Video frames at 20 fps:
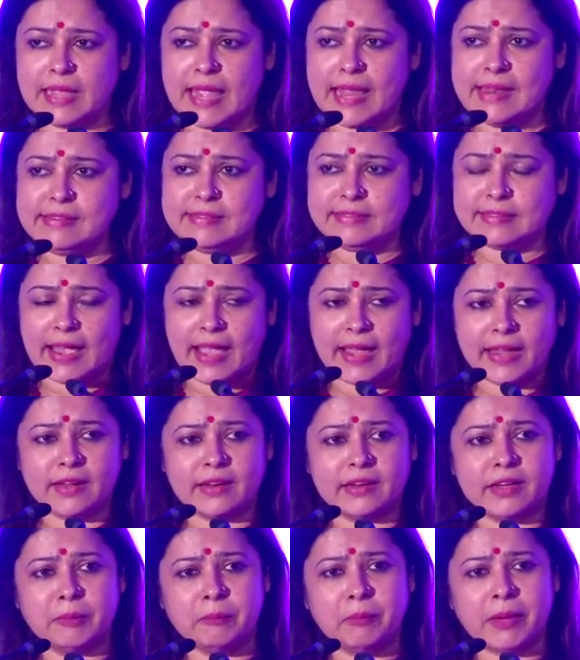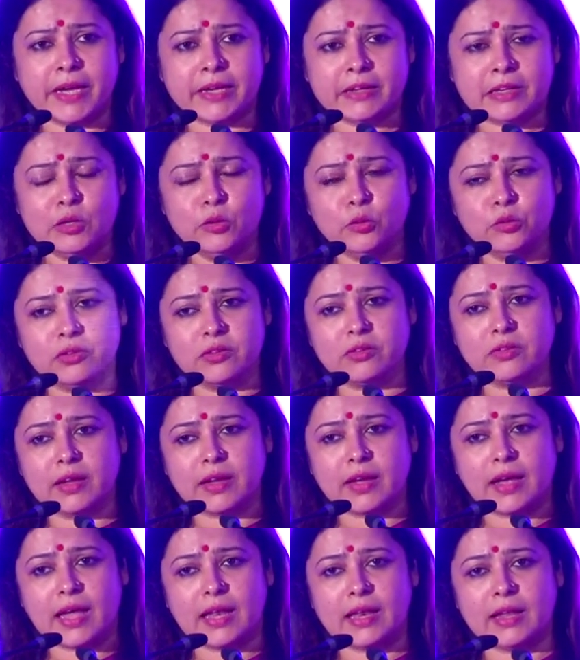entire debate loses the
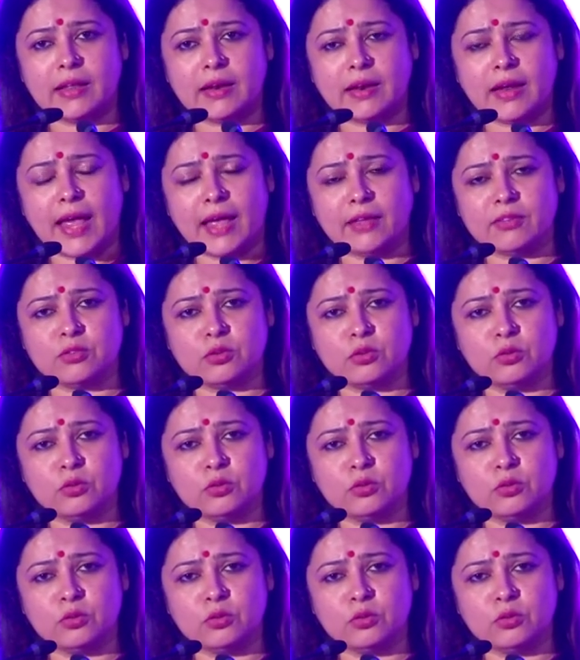color as